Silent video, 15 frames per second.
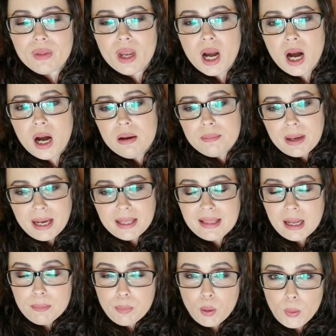at
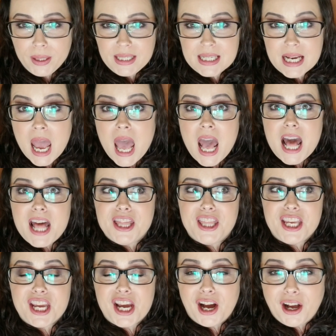that point,
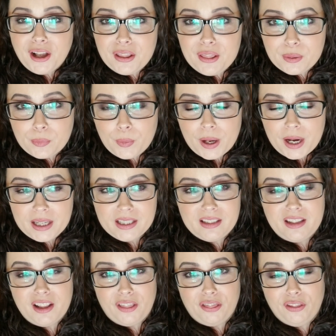the other one,
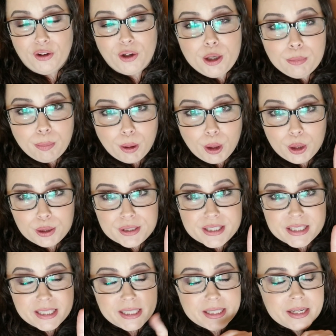the third
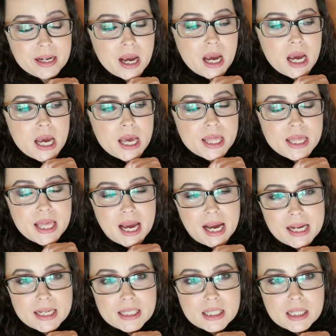person
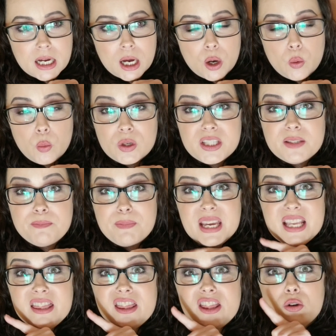that was
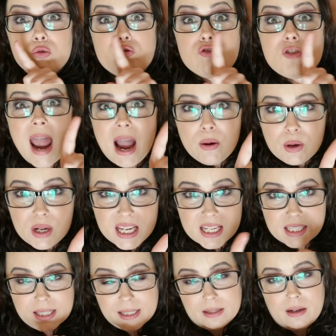being the
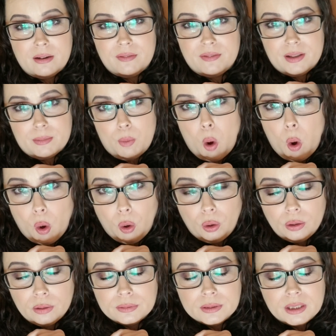rowdiest of them
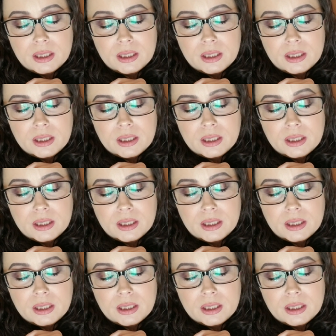all,